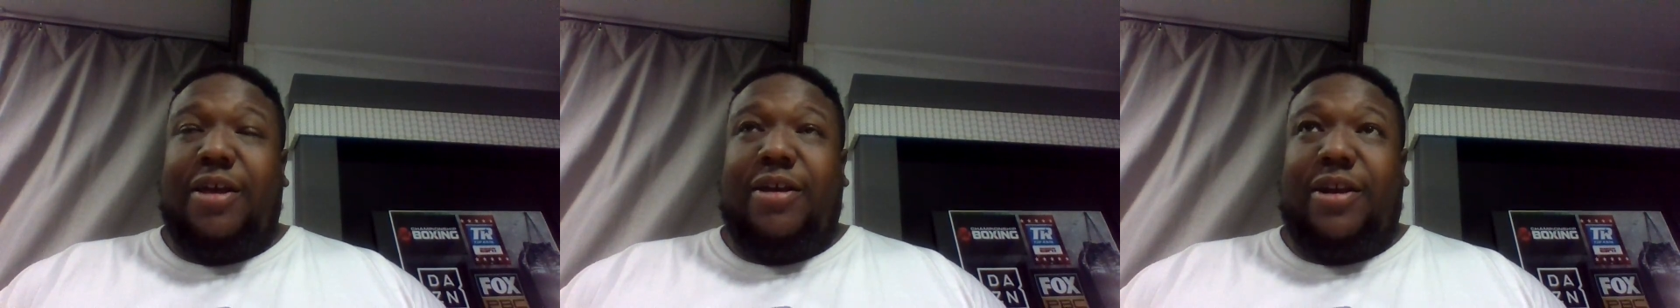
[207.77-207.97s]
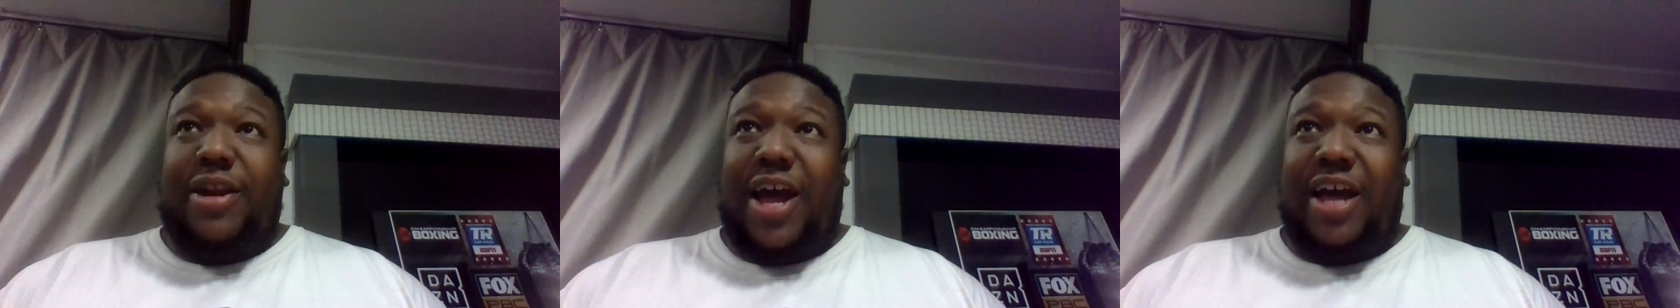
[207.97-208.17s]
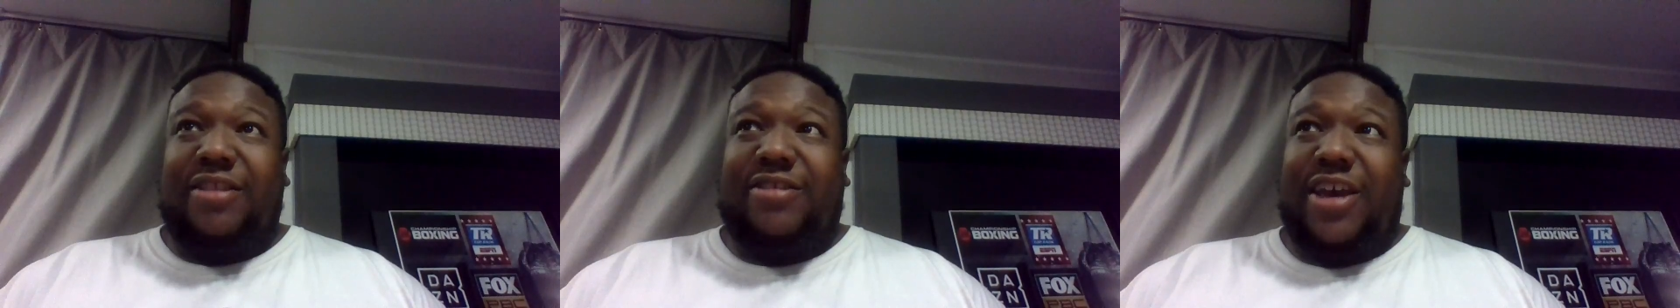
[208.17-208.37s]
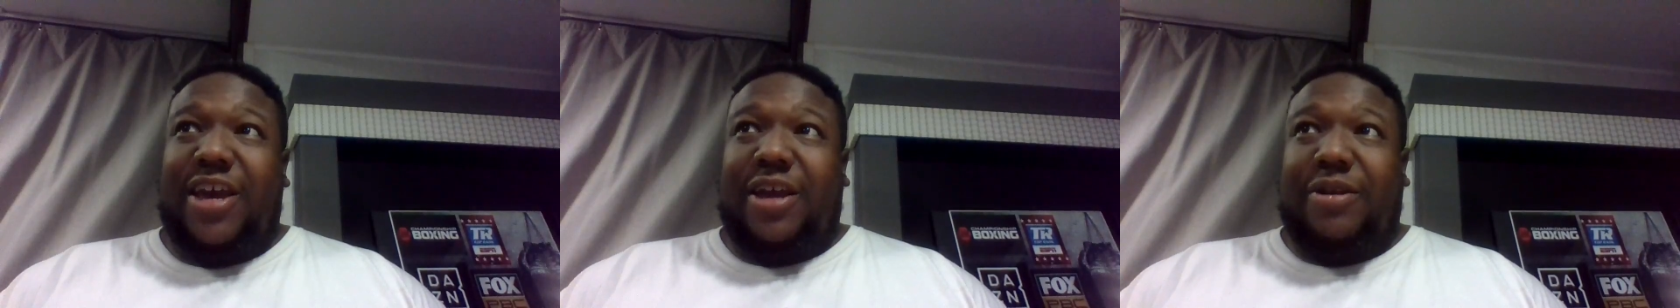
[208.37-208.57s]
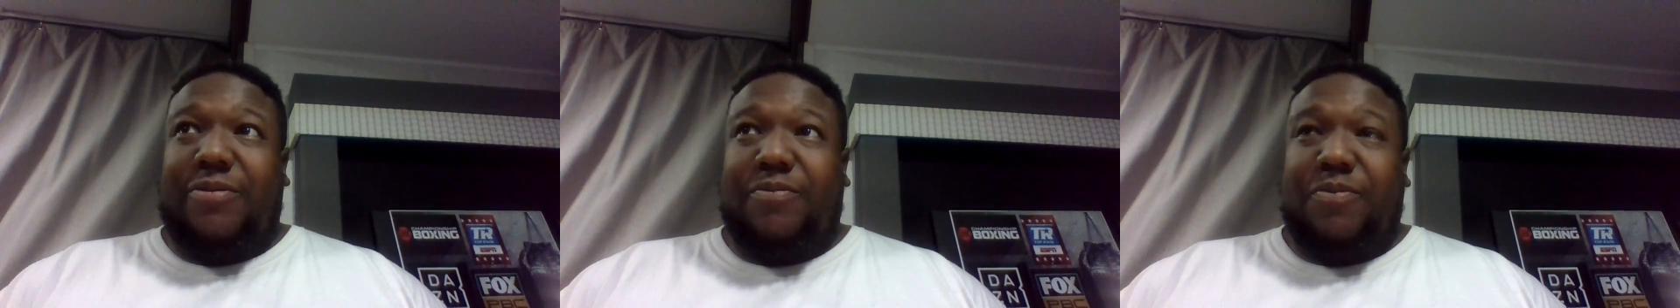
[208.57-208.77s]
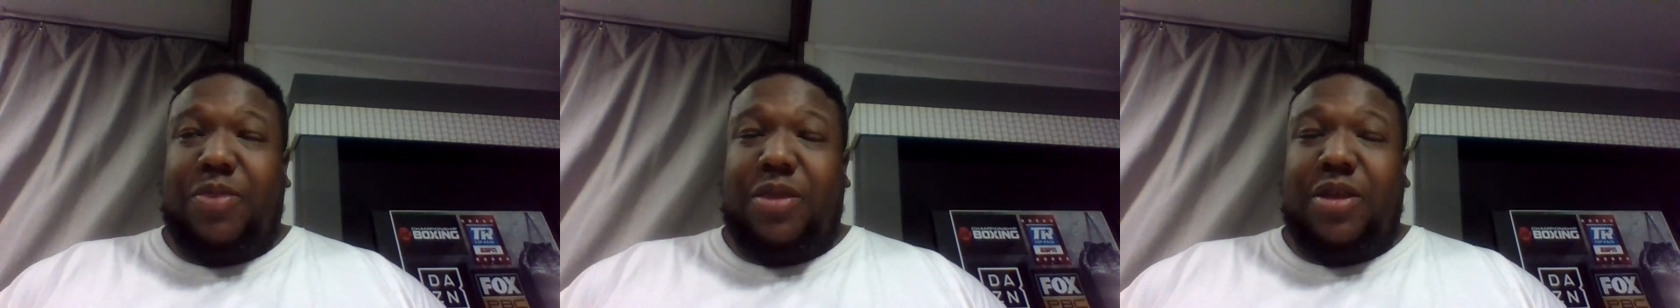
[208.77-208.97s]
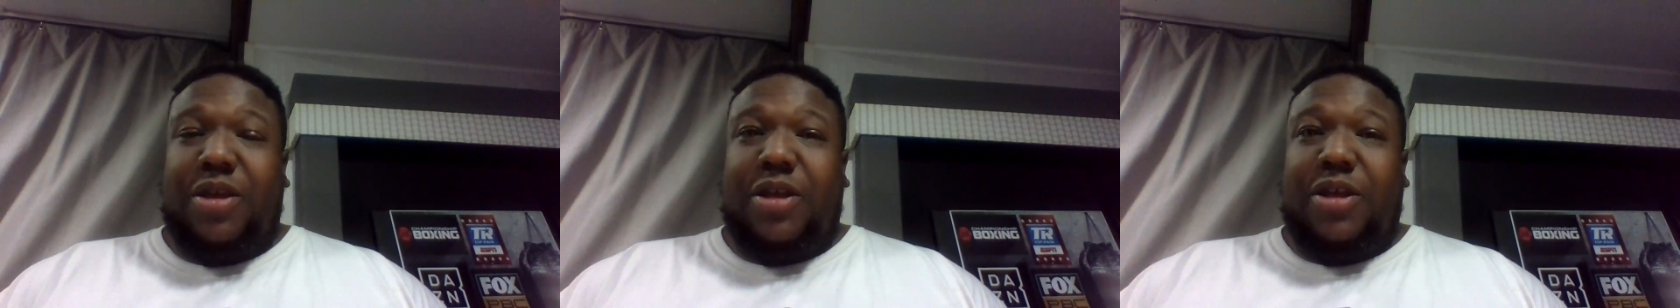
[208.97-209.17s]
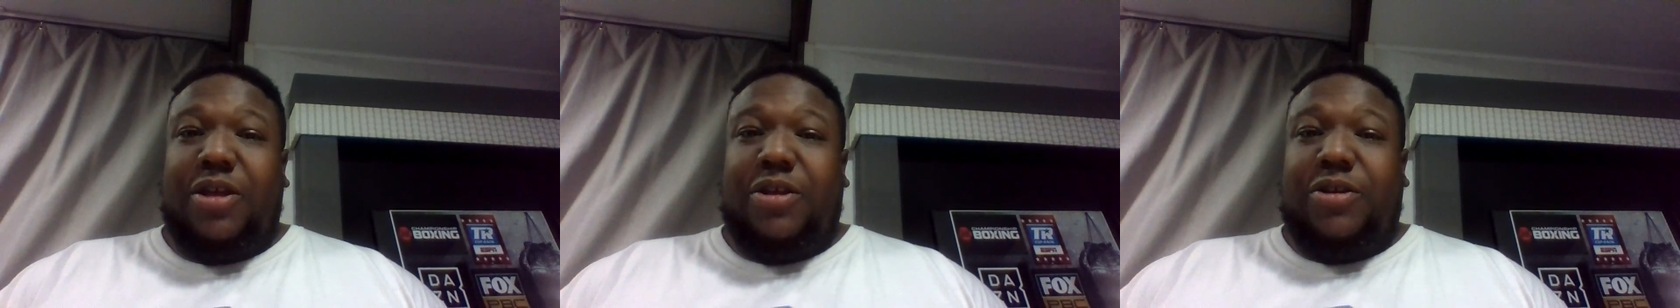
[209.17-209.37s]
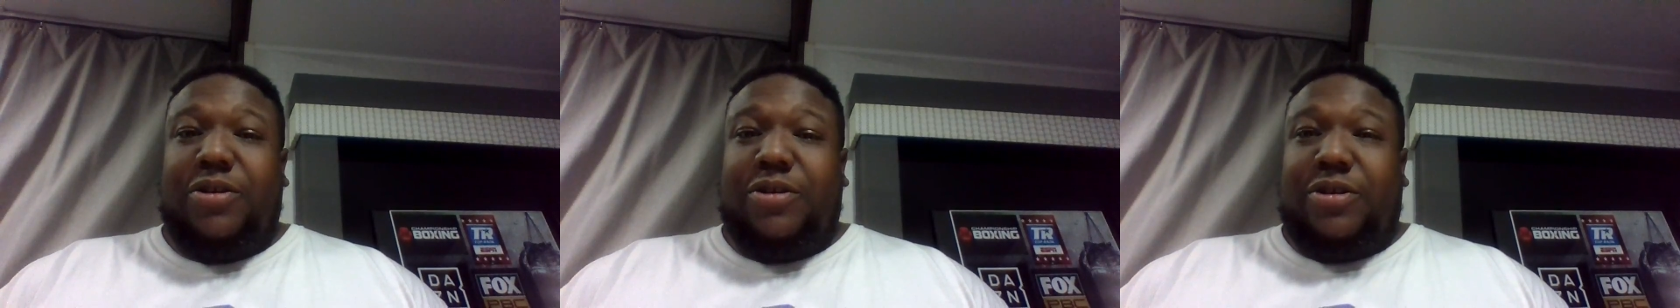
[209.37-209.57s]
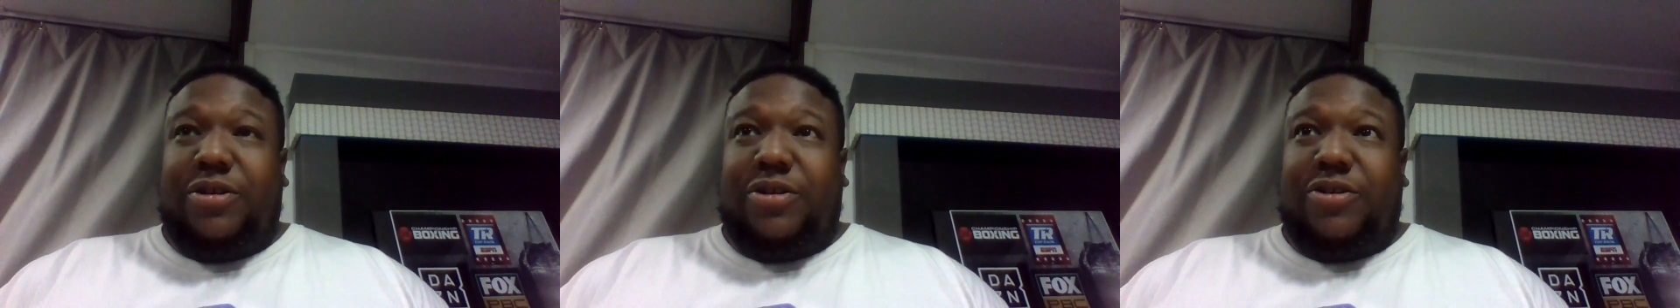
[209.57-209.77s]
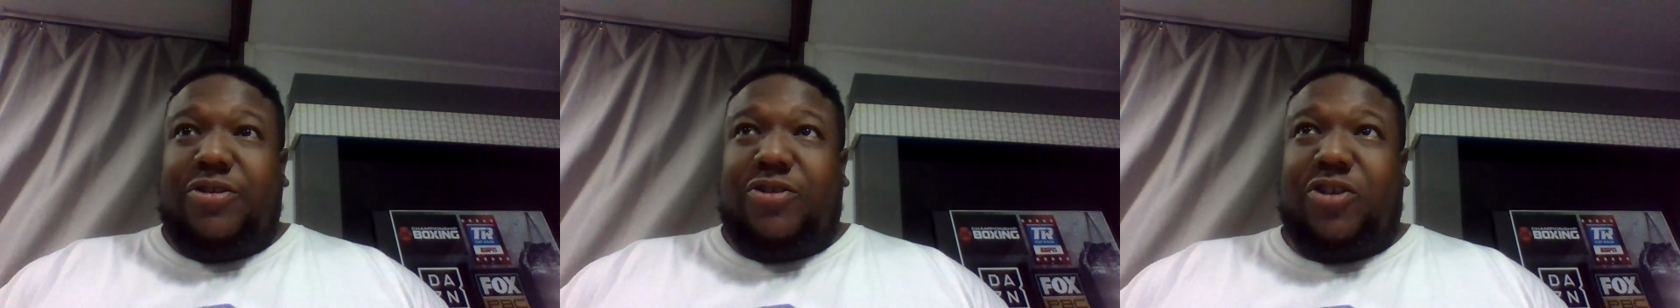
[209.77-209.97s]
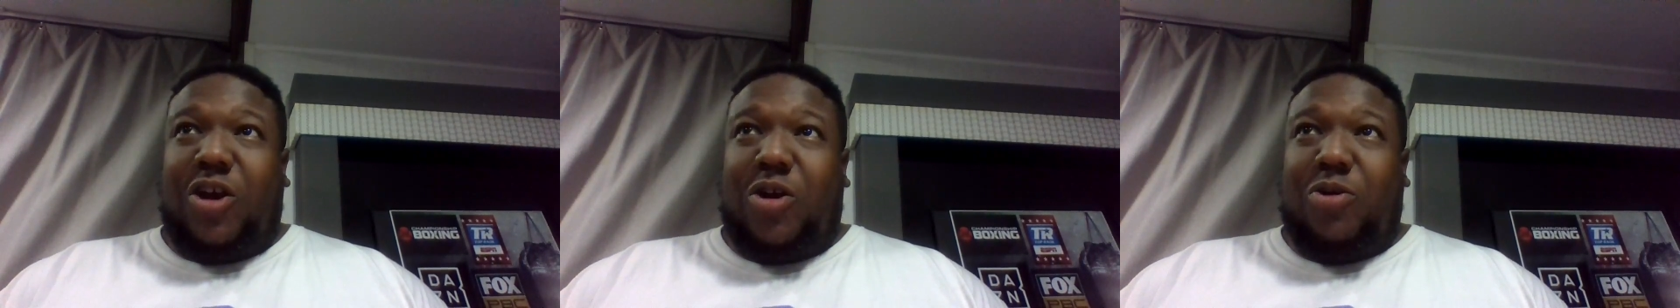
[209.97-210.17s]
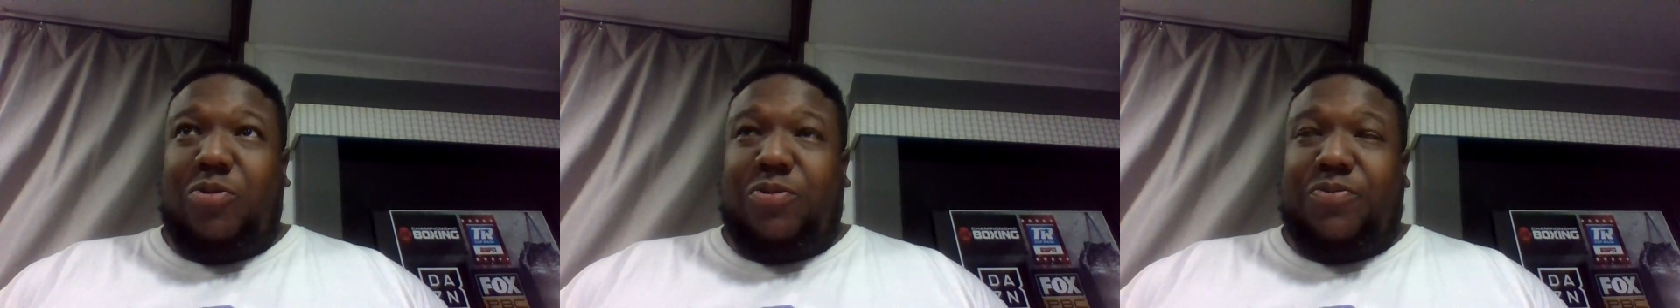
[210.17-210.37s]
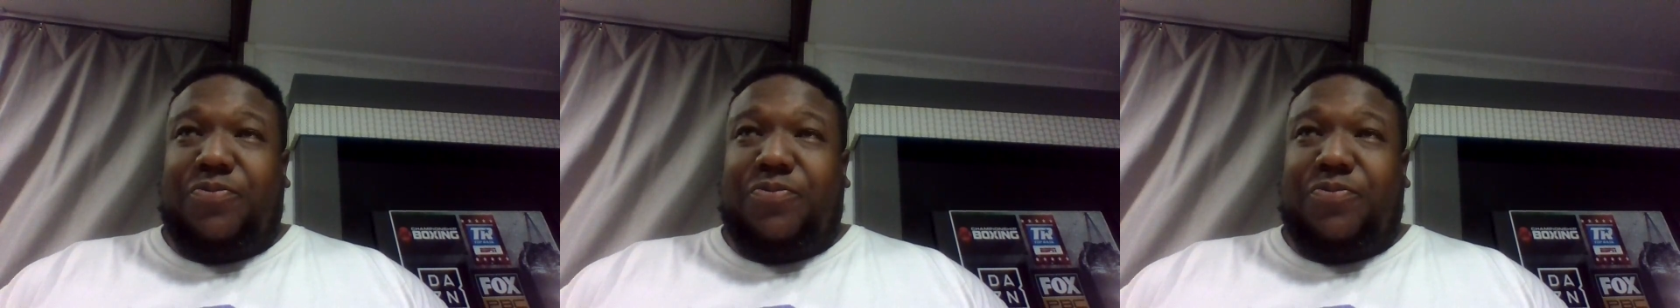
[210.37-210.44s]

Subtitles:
not Tank. So